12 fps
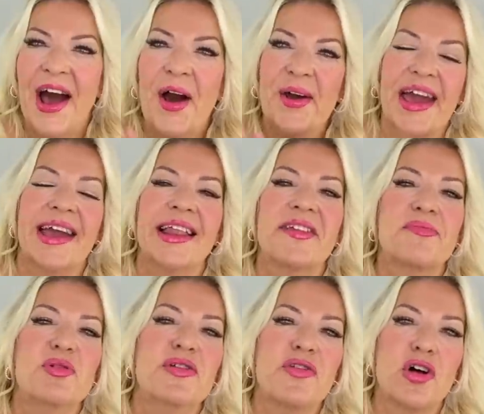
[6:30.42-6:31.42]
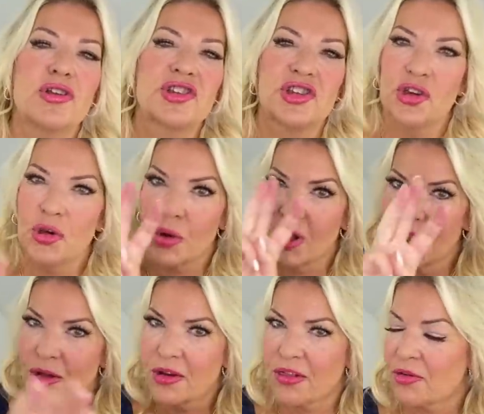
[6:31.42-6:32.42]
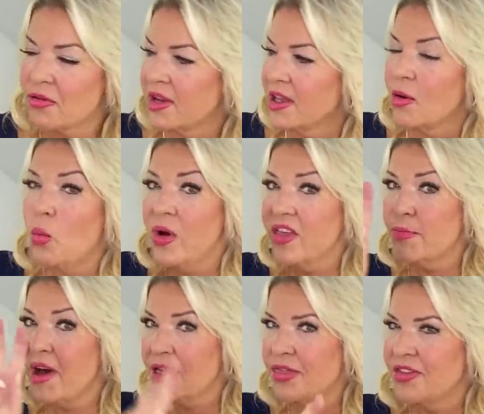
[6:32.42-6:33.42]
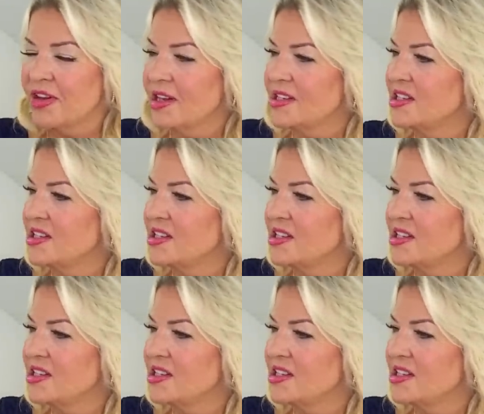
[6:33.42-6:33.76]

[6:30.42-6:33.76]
Okay, let's move on to look three with my third